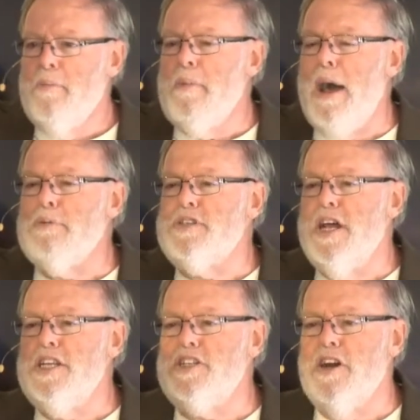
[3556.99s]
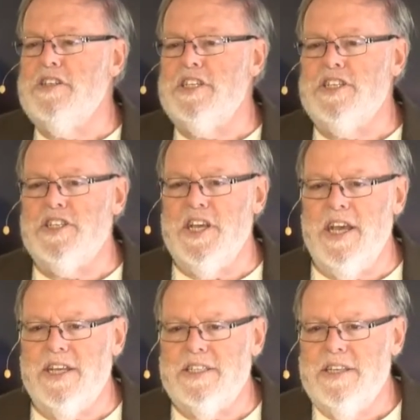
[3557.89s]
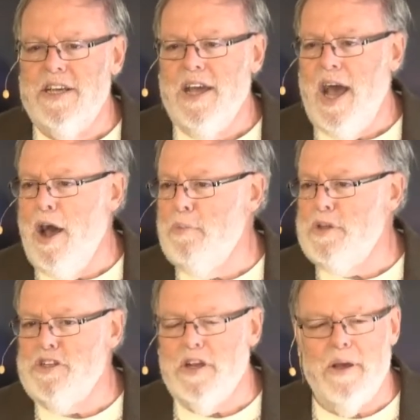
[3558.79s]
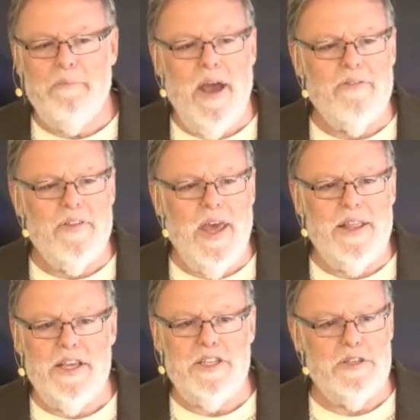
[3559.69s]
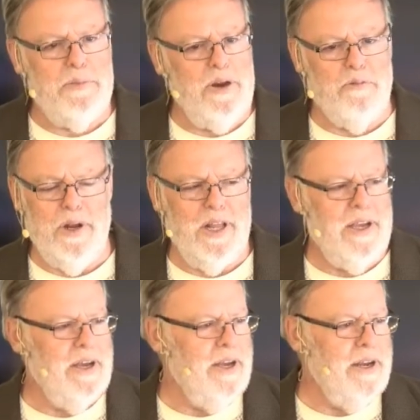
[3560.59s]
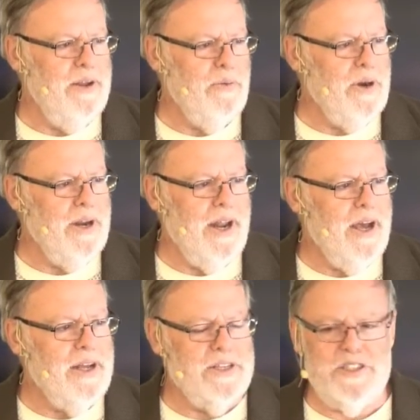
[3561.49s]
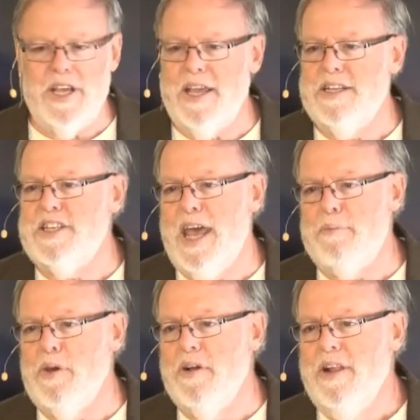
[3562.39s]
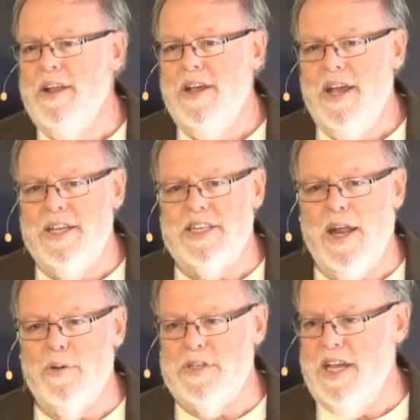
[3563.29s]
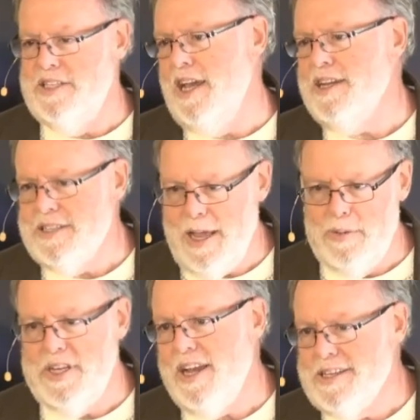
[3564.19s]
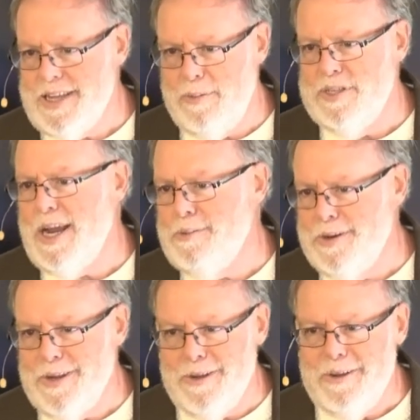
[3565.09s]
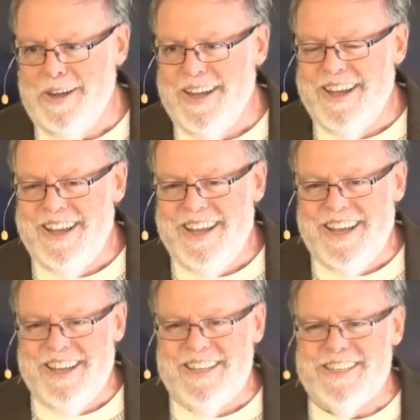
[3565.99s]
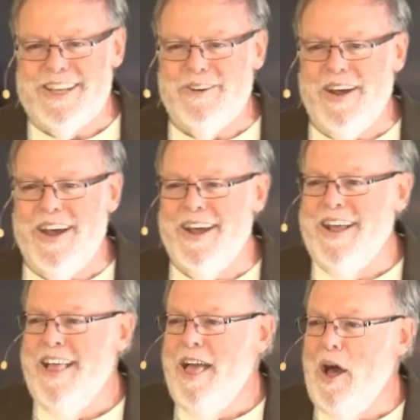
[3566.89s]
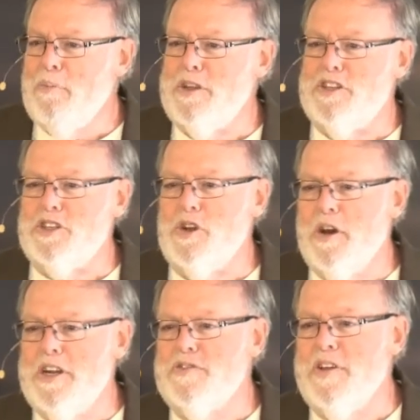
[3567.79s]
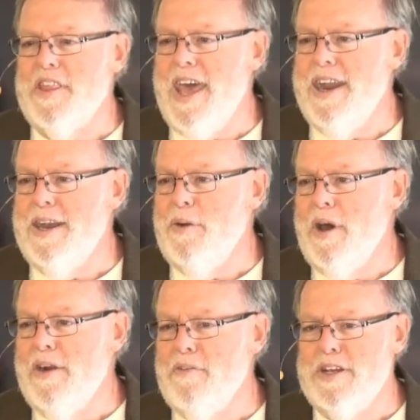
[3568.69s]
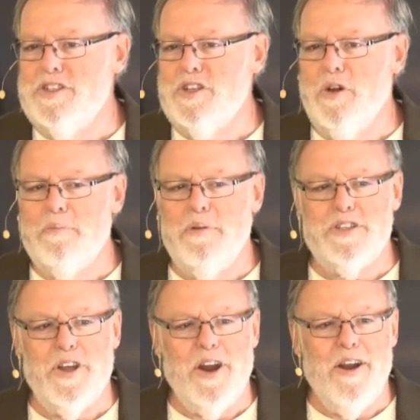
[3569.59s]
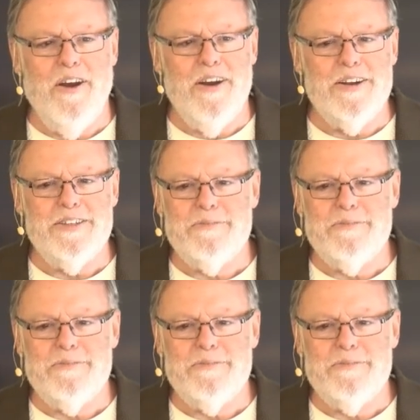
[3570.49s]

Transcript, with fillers: Bible study starts at 6. I hope that you'll come back for that. This has been really good. We're in uh, 2 Samuel, as Sally was saying, 2 Samuel, 2 Samuel chapter 2. So uh, hope that you'll join us for that and whatever else the Lord puts on our hearts.